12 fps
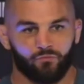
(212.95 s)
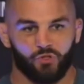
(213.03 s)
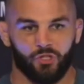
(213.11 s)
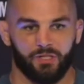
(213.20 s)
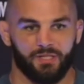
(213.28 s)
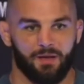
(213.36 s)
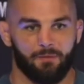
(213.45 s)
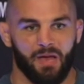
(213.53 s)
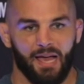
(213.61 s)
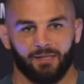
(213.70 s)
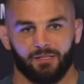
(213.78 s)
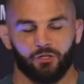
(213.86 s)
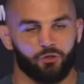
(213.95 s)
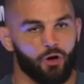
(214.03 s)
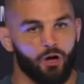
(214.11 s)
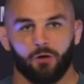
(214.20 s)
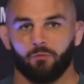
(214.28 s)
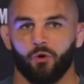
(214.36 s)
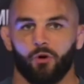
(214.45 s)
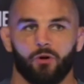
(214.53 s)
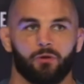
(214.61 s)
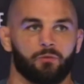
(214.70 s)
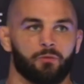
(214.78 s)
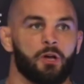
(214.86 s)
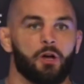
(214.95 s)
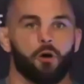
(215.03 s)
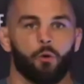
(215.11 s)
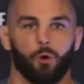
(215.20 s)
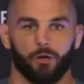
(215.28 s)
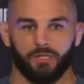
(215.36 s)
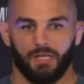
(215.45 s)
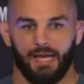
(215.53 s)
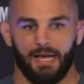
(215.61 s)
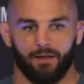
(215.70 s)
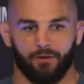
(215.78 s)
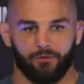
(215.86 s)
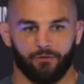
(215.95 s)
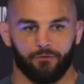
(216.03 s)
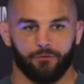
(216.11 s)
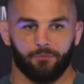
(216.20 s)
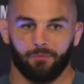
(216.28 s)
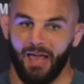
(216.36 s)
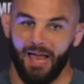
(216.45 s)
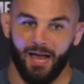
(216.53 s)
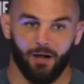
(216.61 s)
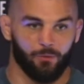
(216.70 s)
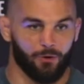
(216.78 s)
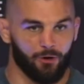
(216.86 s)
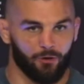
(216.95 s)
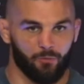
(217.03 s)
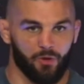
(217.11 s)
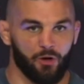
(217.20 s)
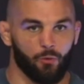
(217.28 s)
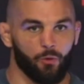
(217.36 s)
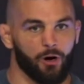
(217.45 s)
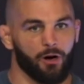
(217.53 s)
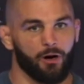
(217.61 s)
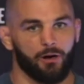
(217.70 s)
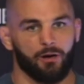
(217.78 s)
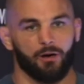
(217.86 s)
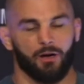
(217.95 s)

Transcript: took a step back to the drawing board and worked a lot of pad work, mitt work.